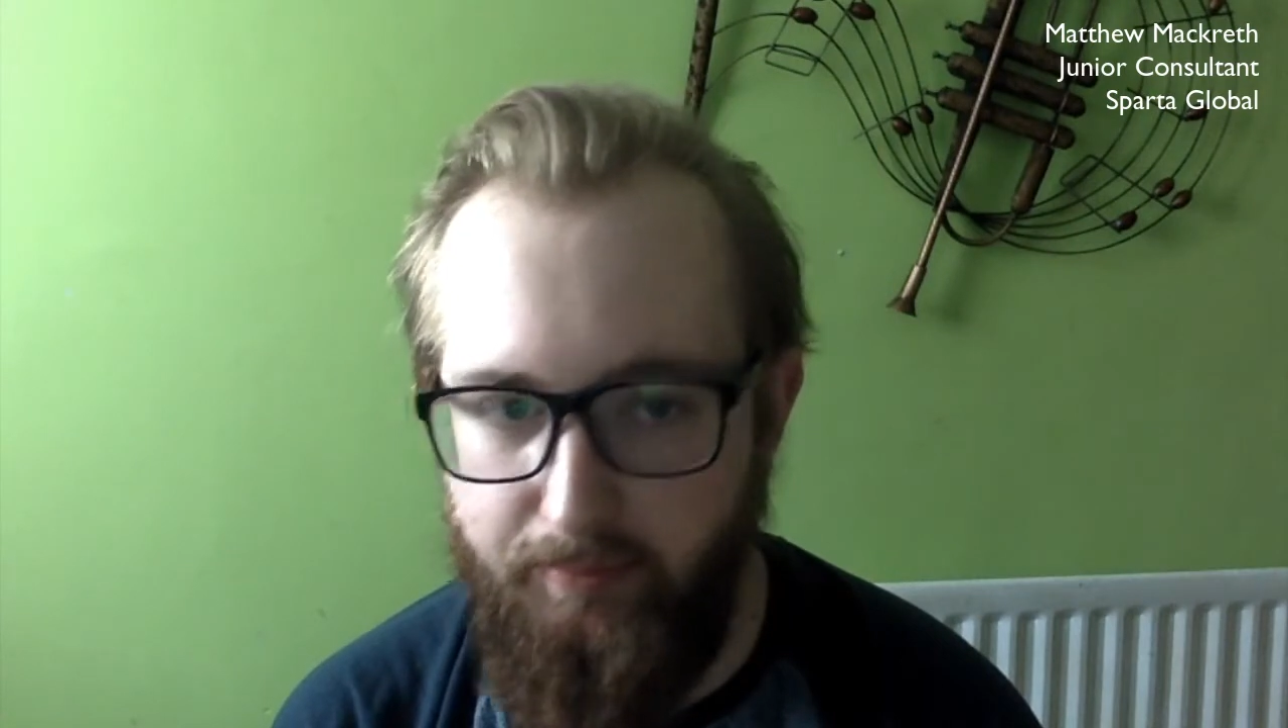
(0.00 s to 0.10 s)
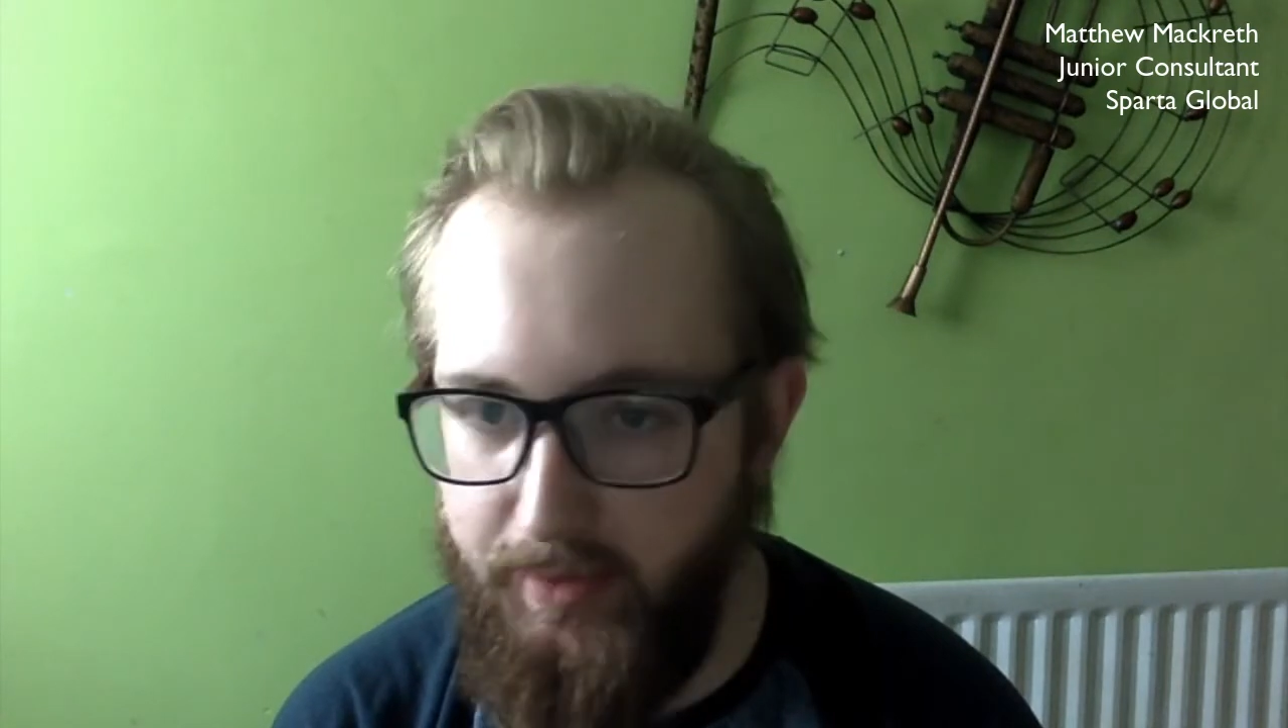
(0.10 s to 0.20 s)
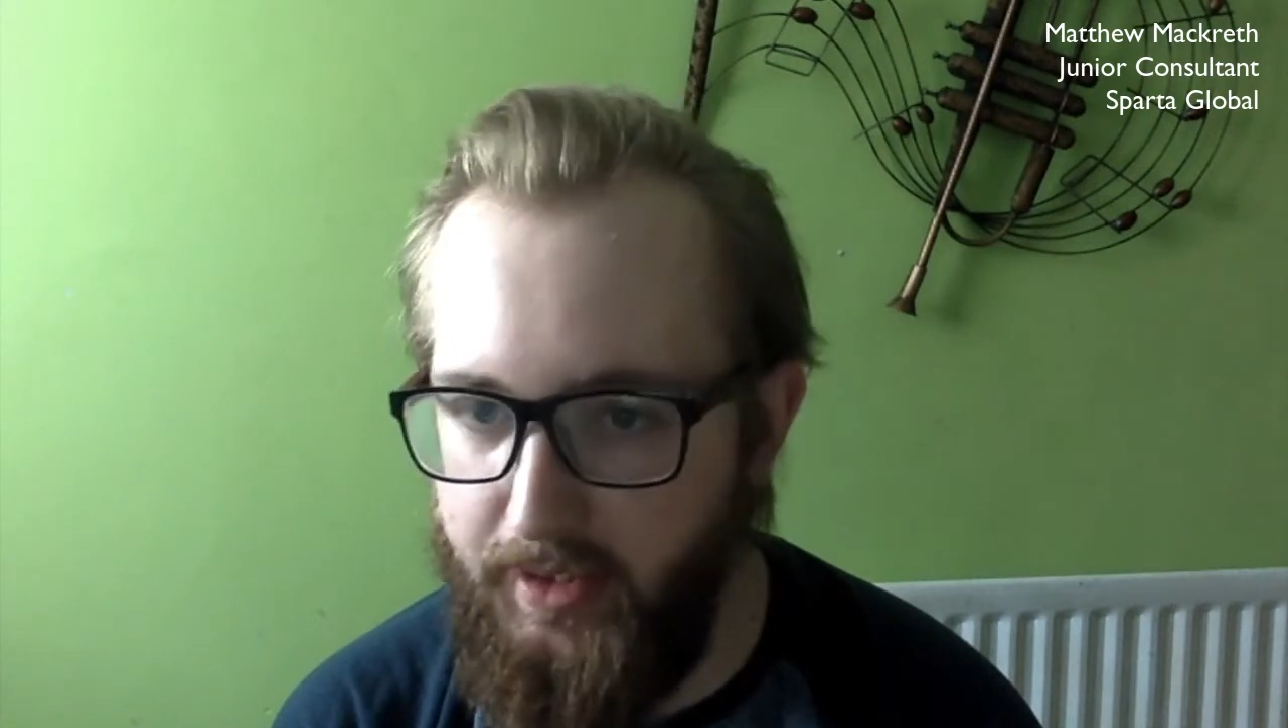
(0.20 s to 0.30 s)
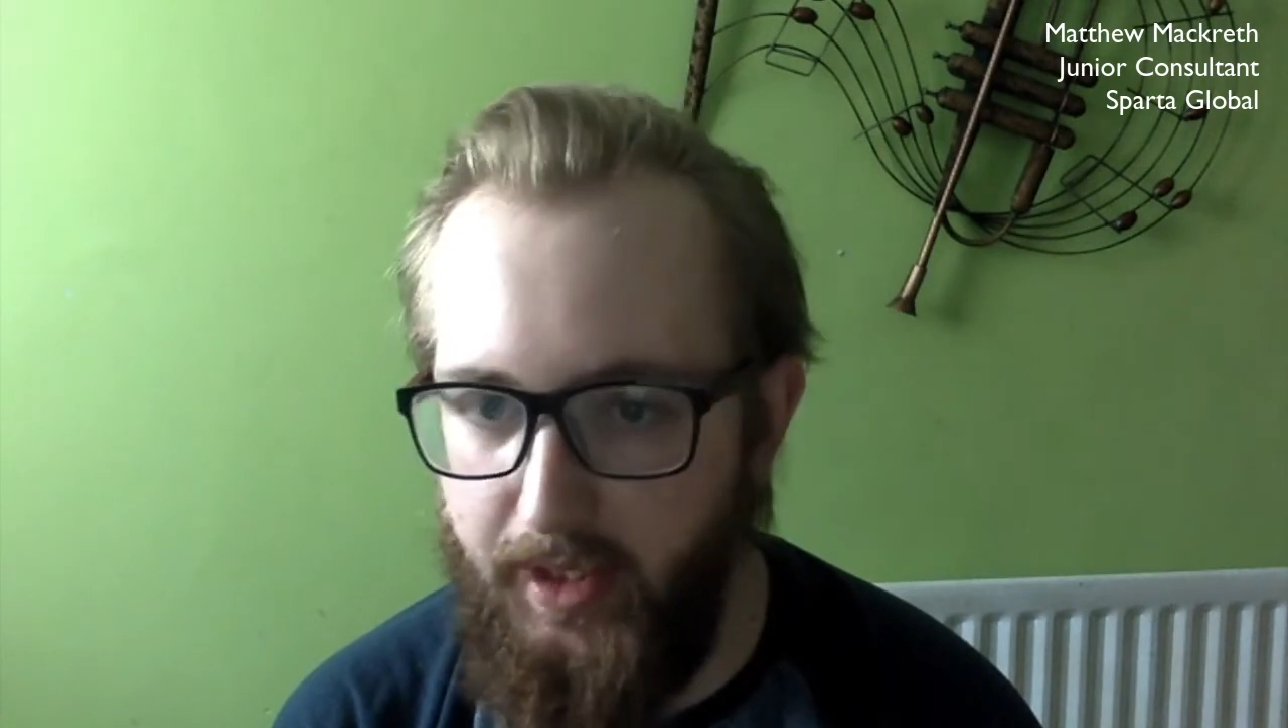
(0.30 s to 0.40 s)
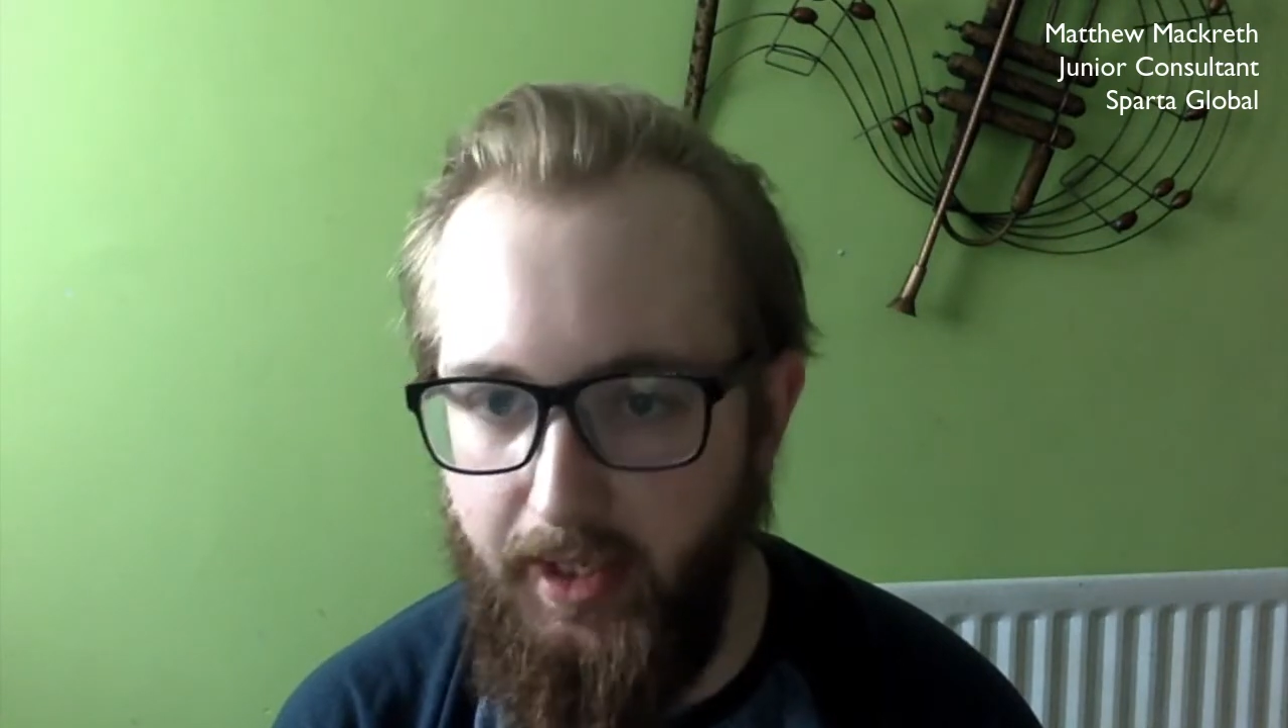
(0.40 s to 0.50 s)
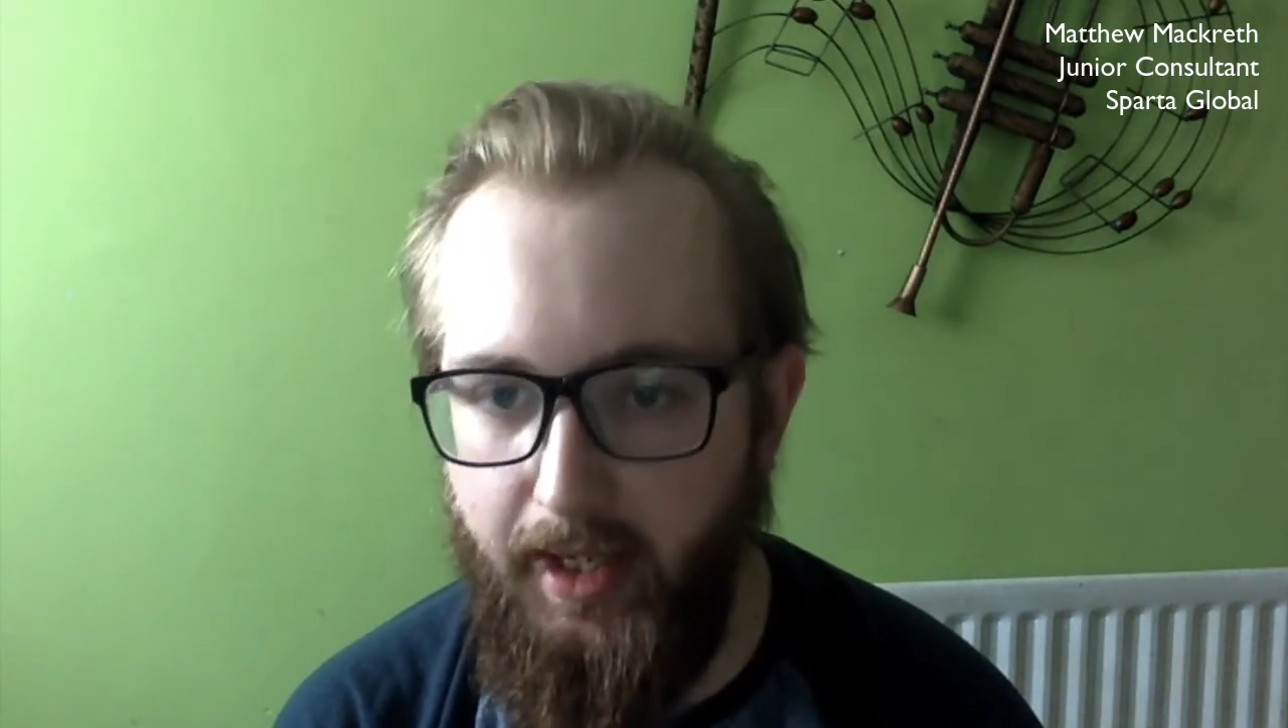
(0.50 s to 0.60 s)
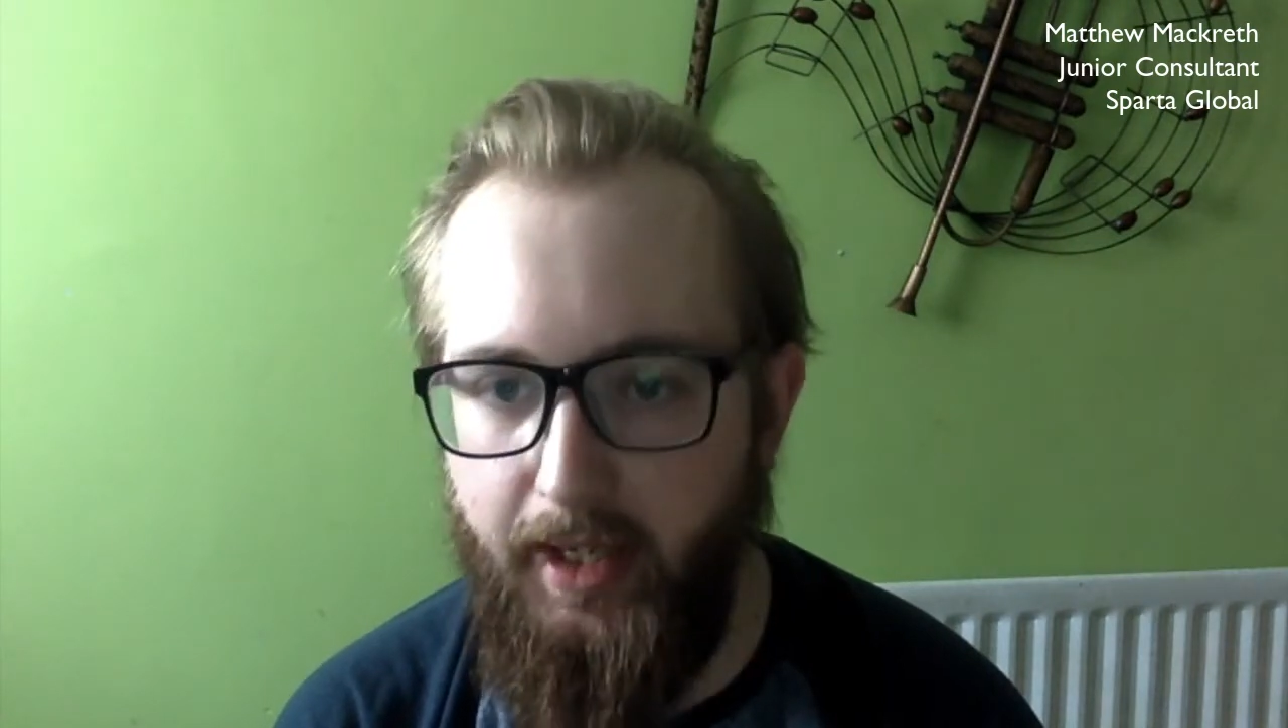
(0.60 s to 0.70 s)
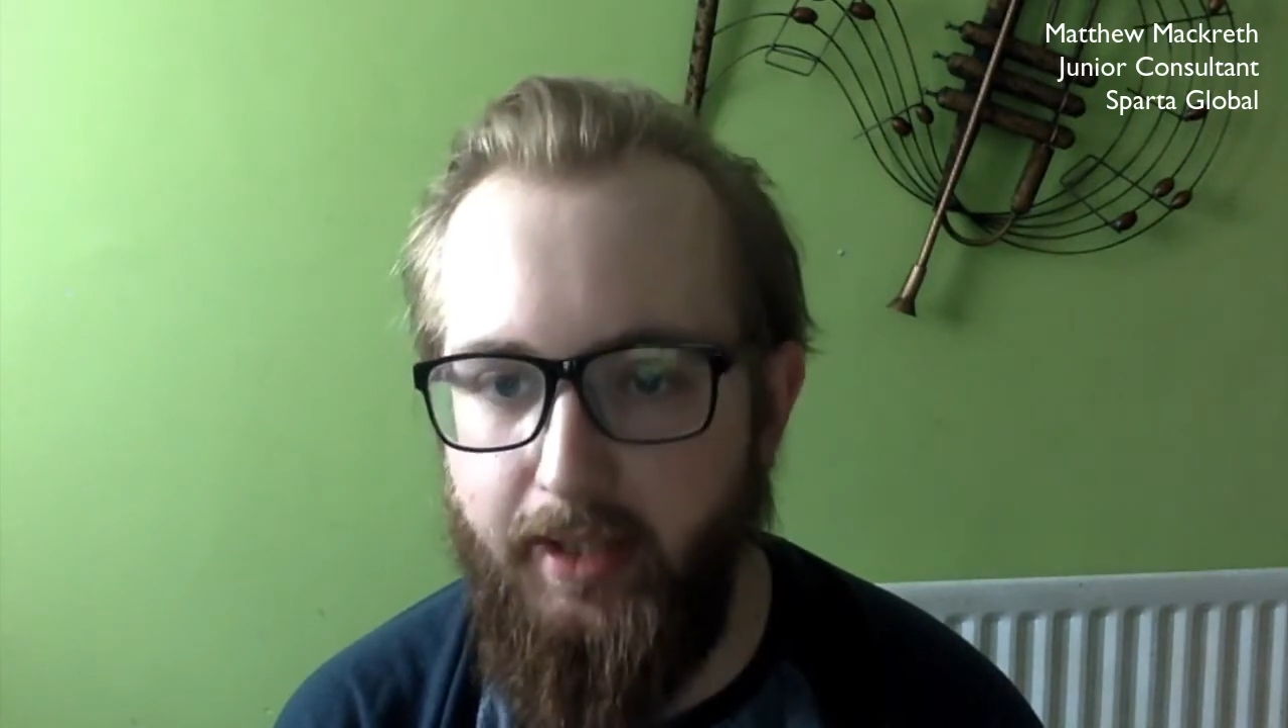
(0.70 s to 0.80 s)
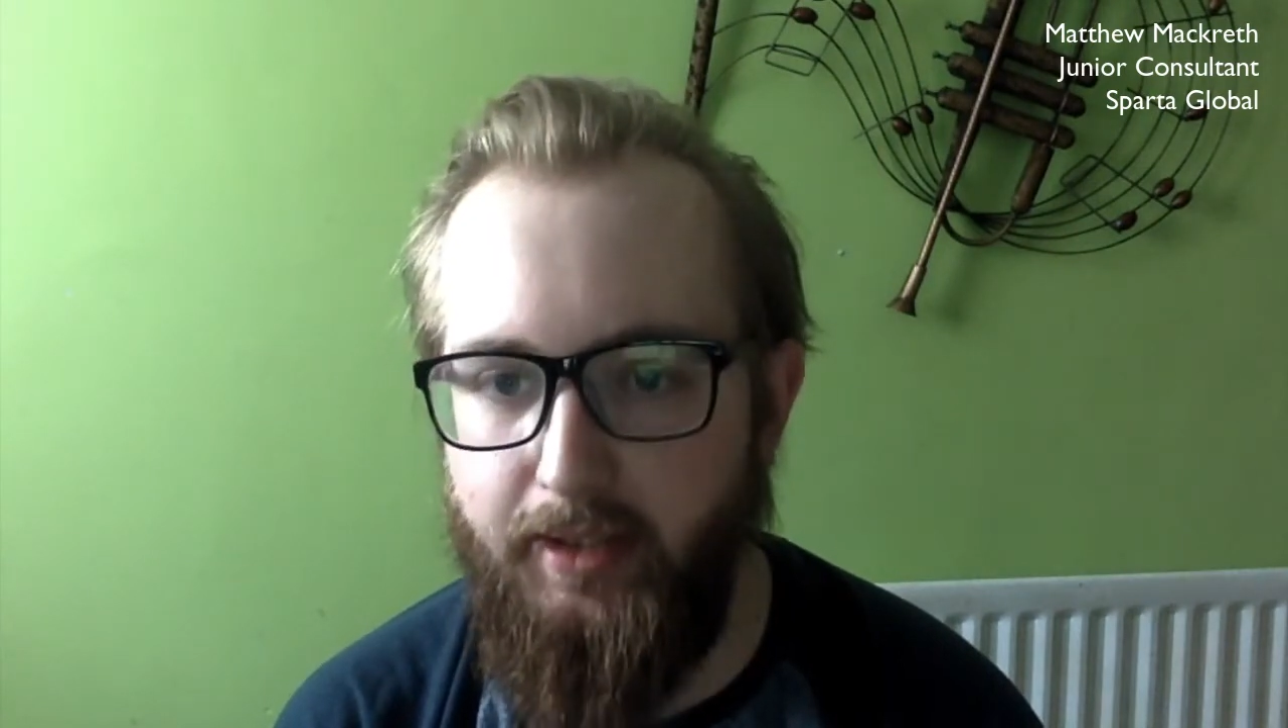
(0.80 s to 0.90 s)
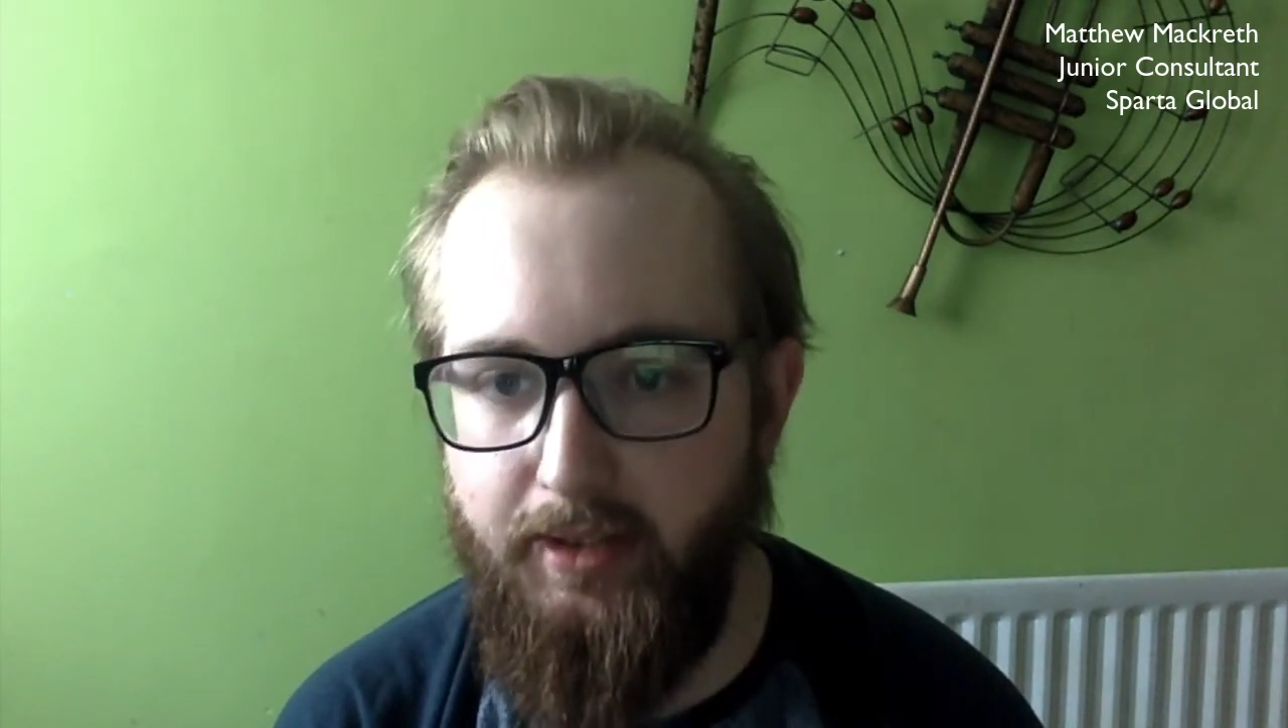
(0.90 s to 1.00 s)
be
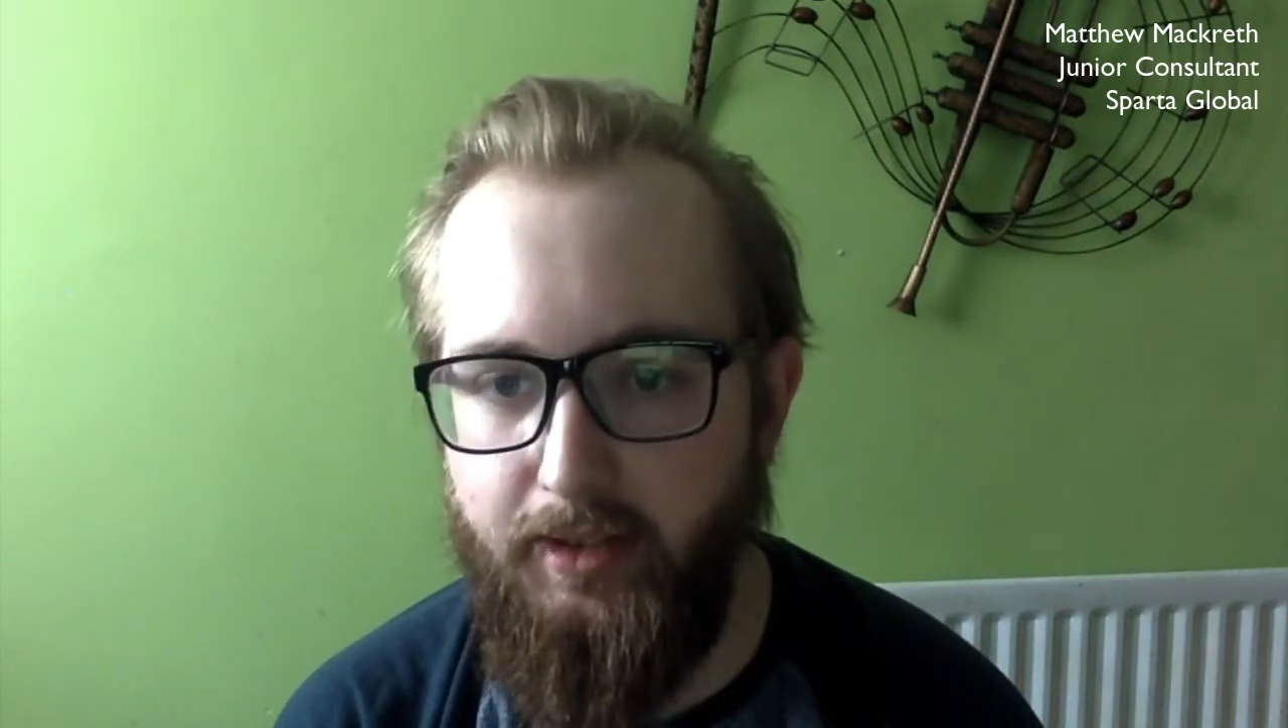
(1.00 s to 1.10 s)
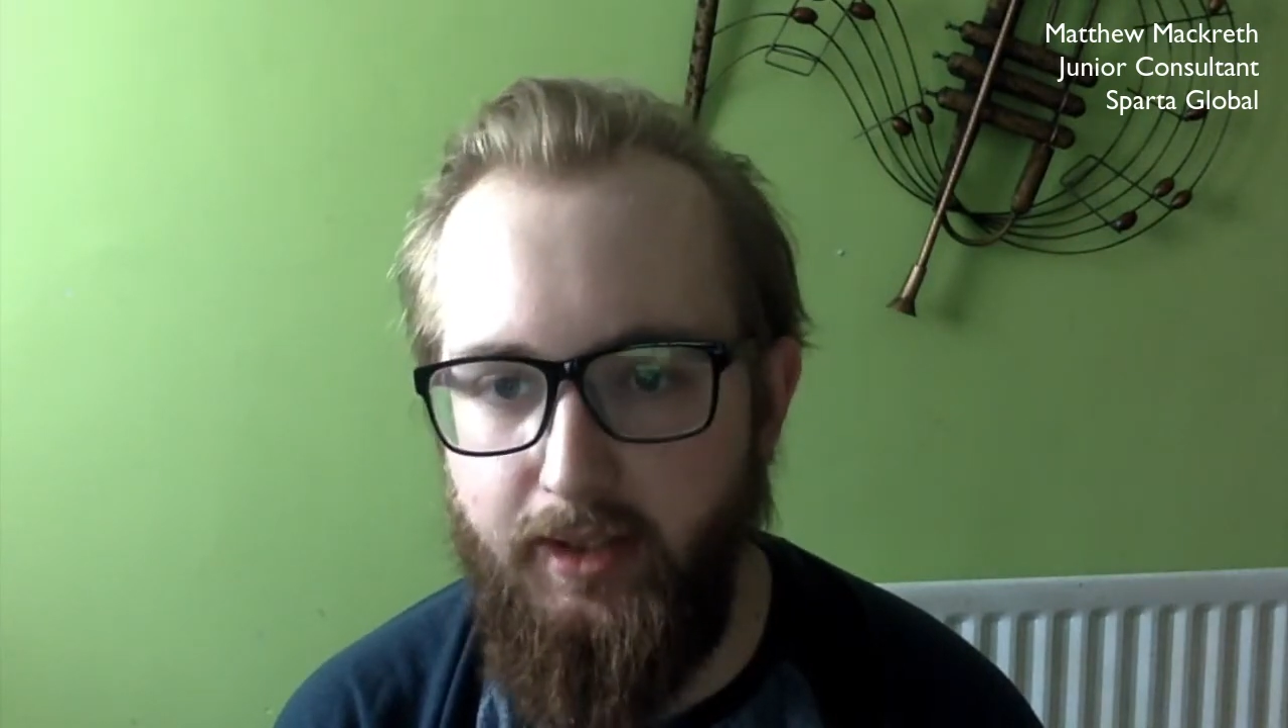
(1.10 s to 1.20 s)
dedicated,